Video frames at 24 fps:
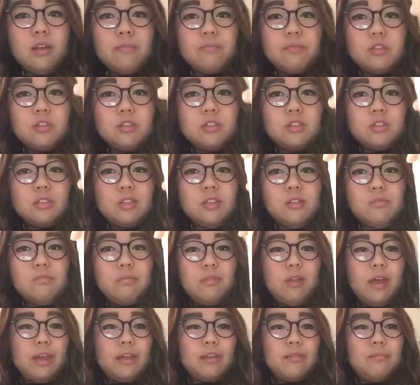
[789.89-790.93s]
I'm just keep
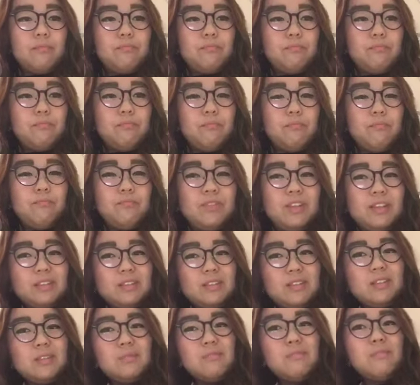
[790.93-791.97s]
like mm, this
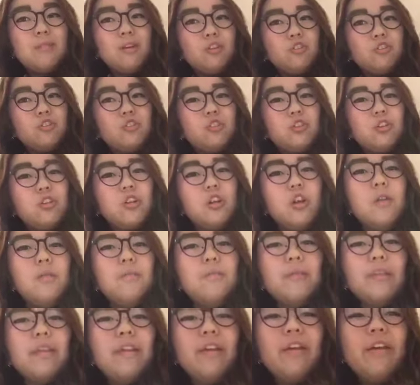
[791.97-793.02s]
is milk sugar.
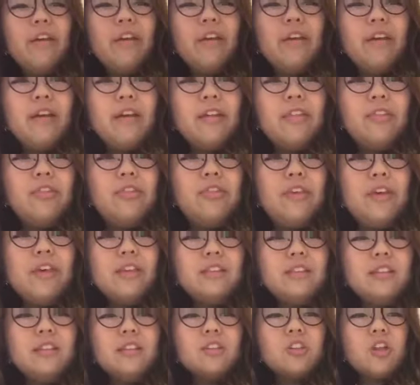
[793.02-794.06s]

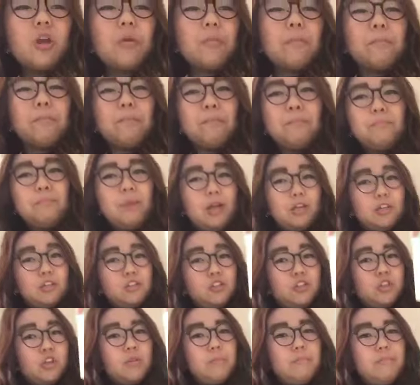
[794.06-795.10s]
This is our butter
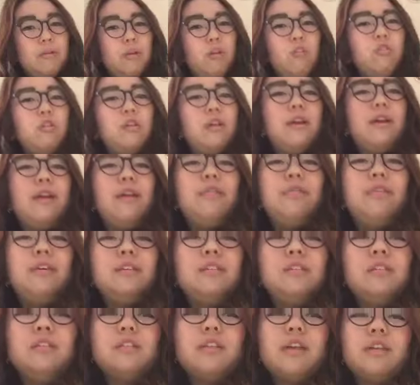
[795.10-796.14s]
sugar milk, and
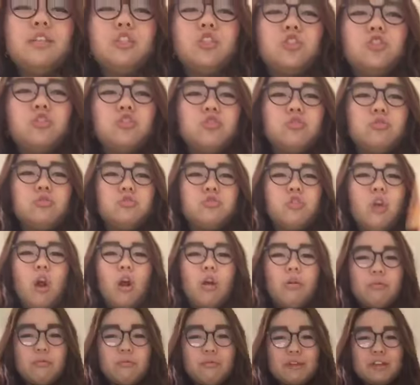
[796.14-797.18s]
this is like
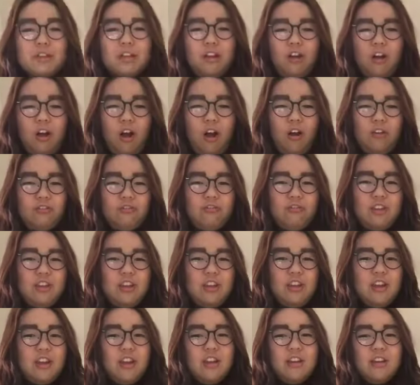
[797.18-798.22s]
strawberry
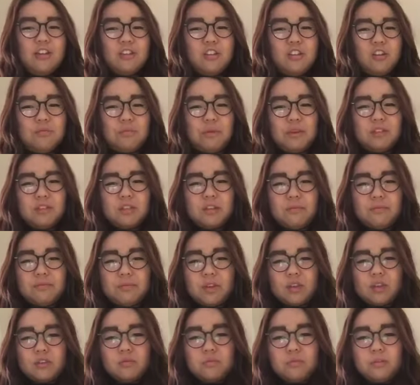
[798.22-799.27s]
coffee. So basically, I'm
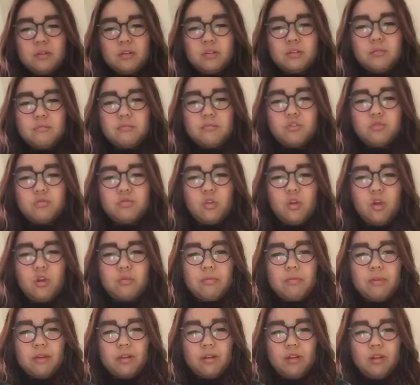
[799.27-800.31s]
gonna just put some
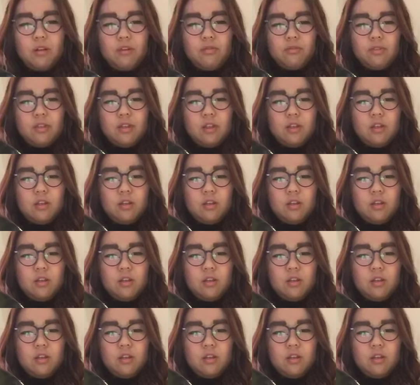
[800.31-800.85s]
strawberry coffee.